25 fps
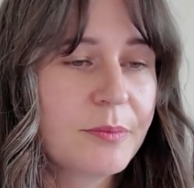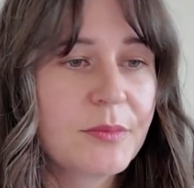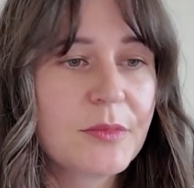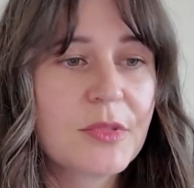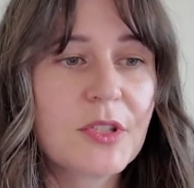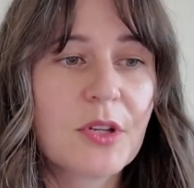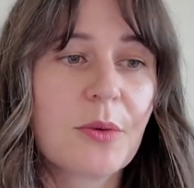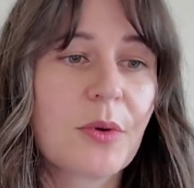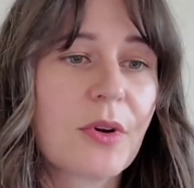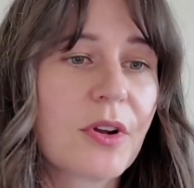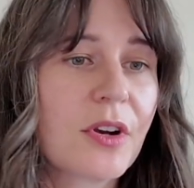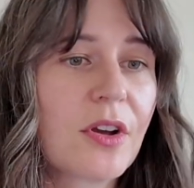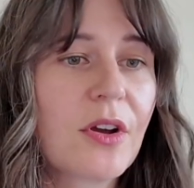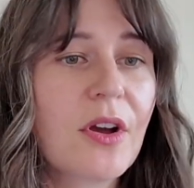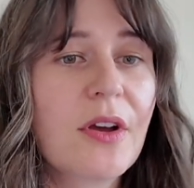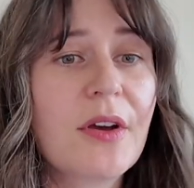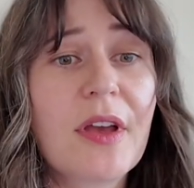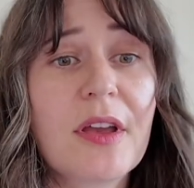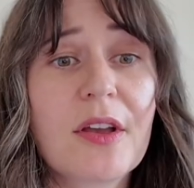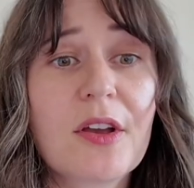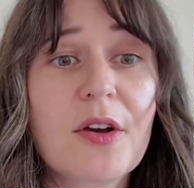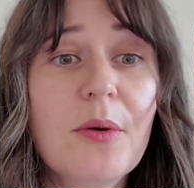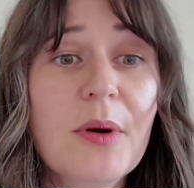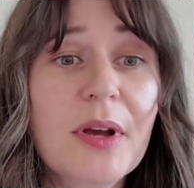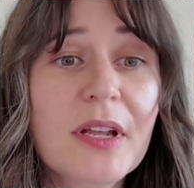So we're gonna
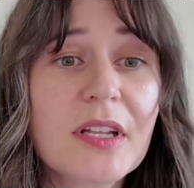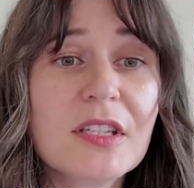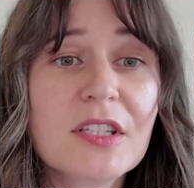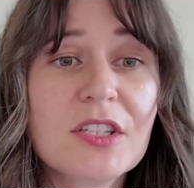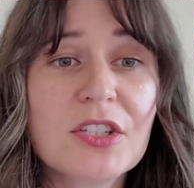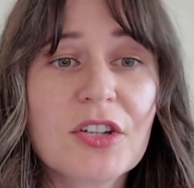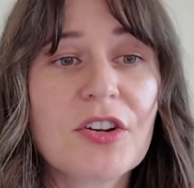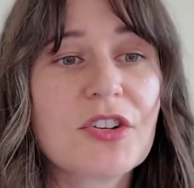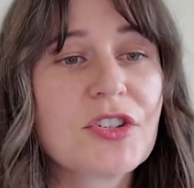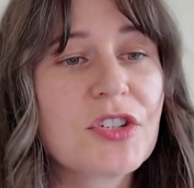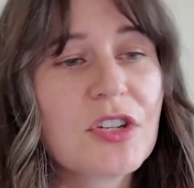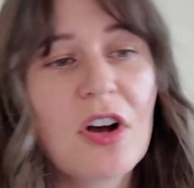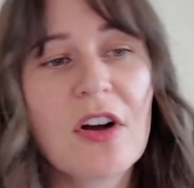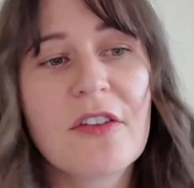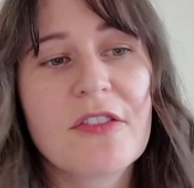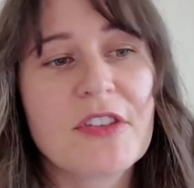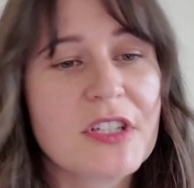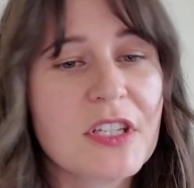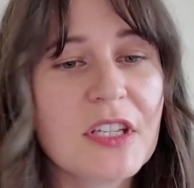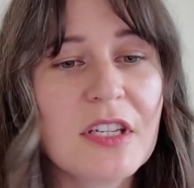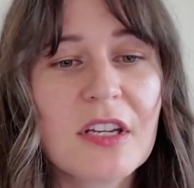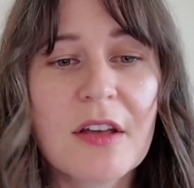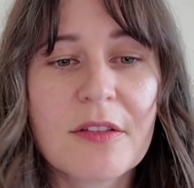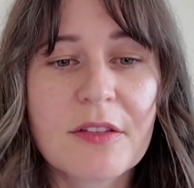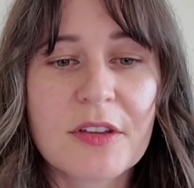go ahead and search, and
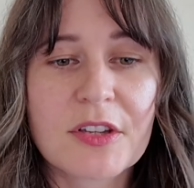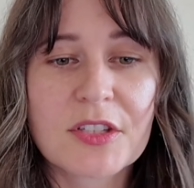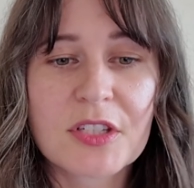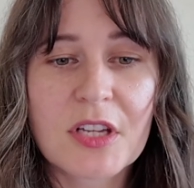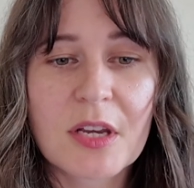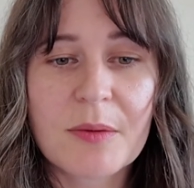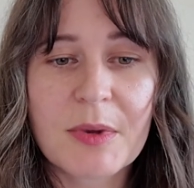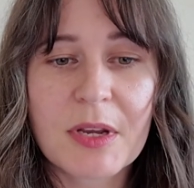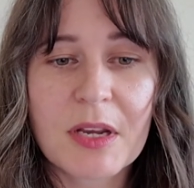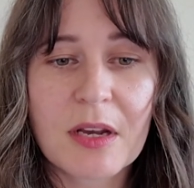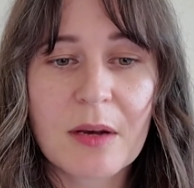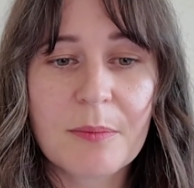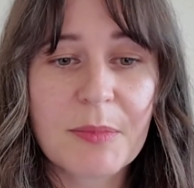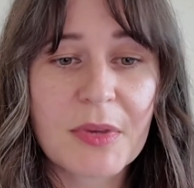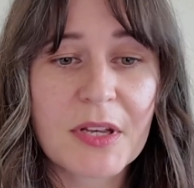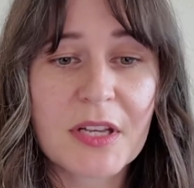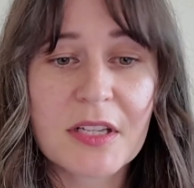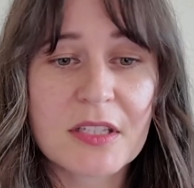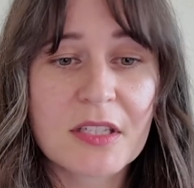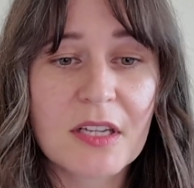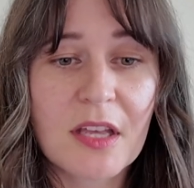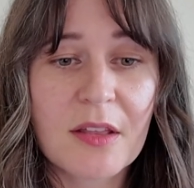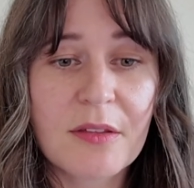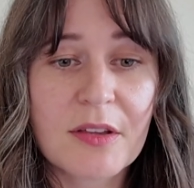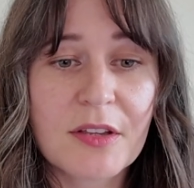obviously nothing's coming up
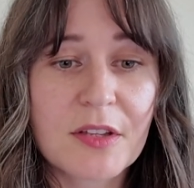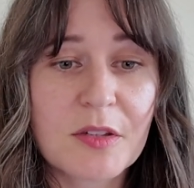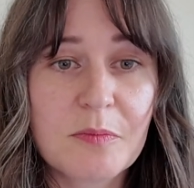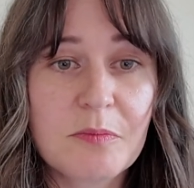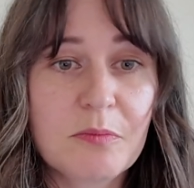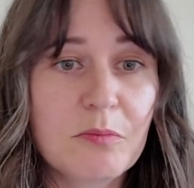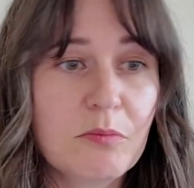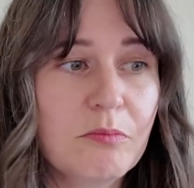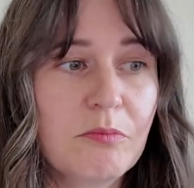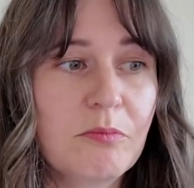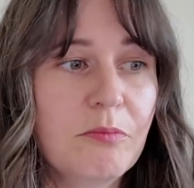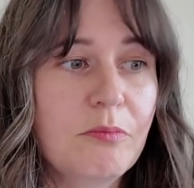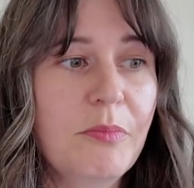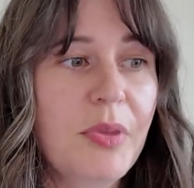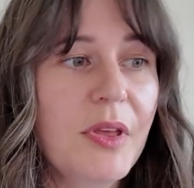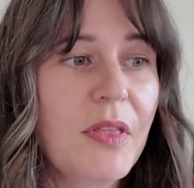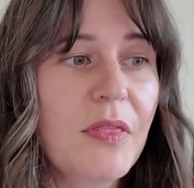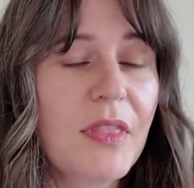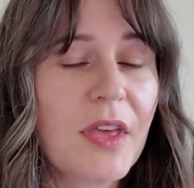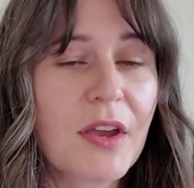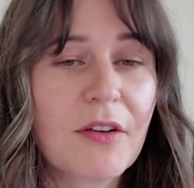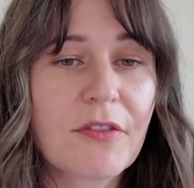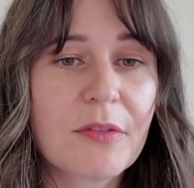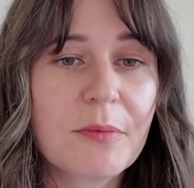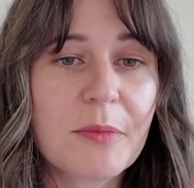because nothing's been
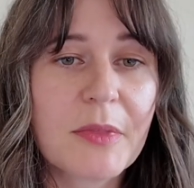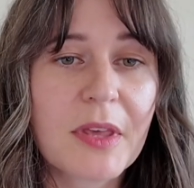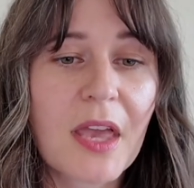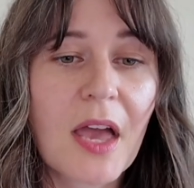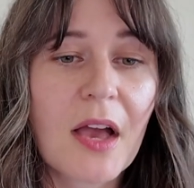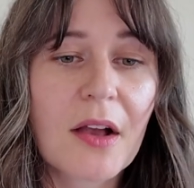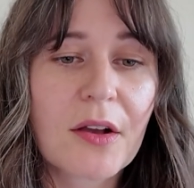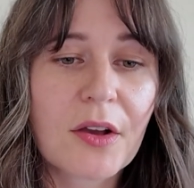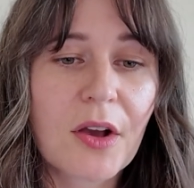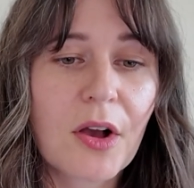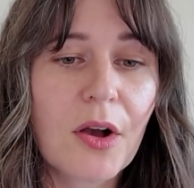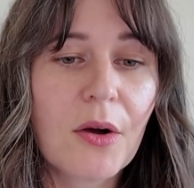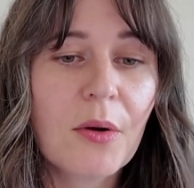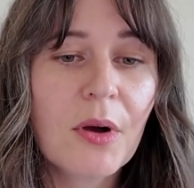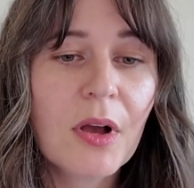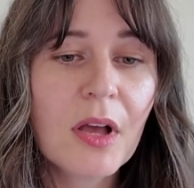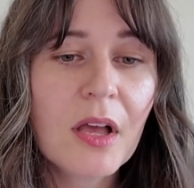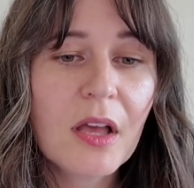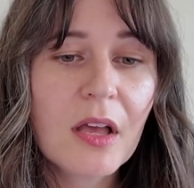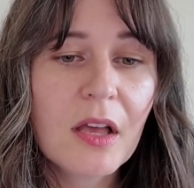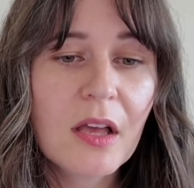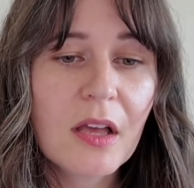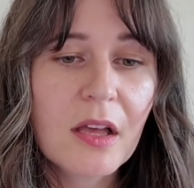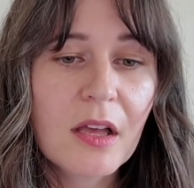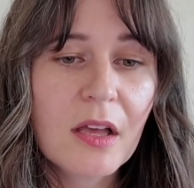there from the get-go.
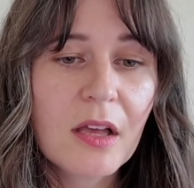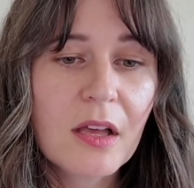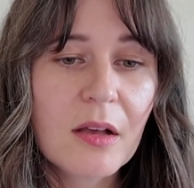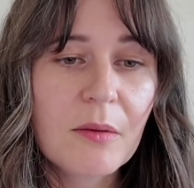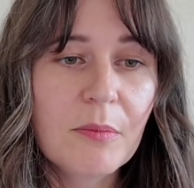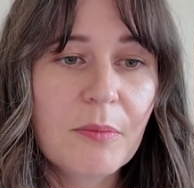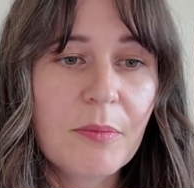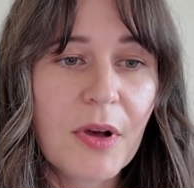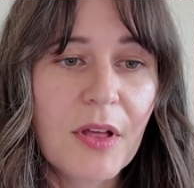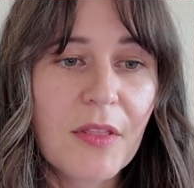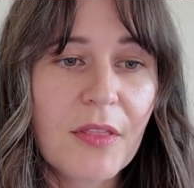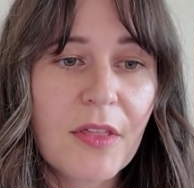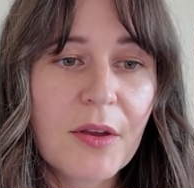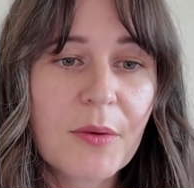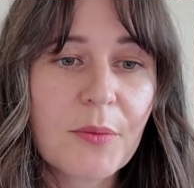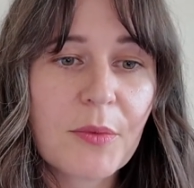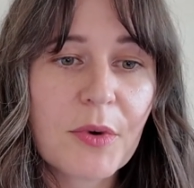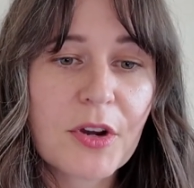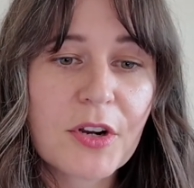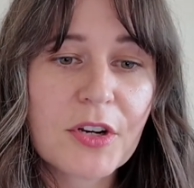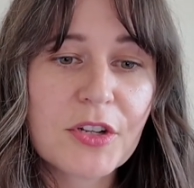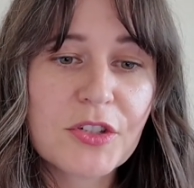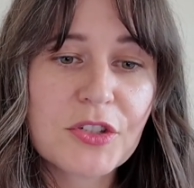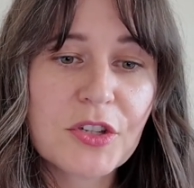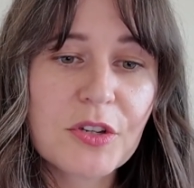But then we're
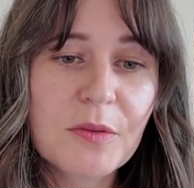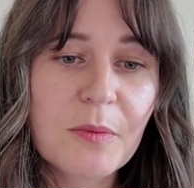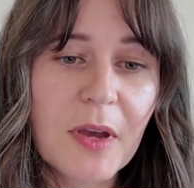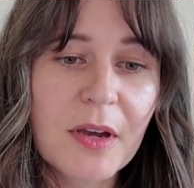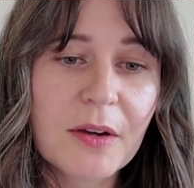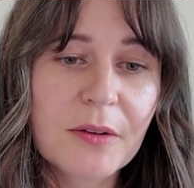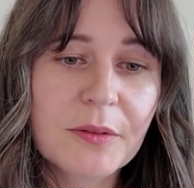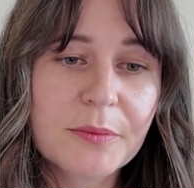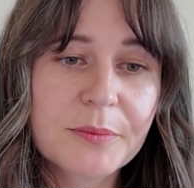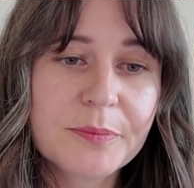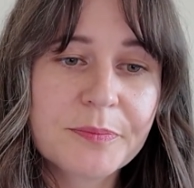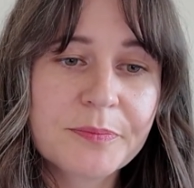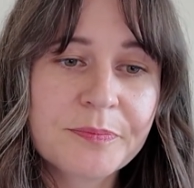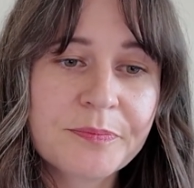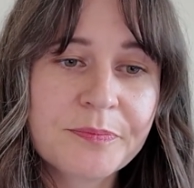gonna zoom out.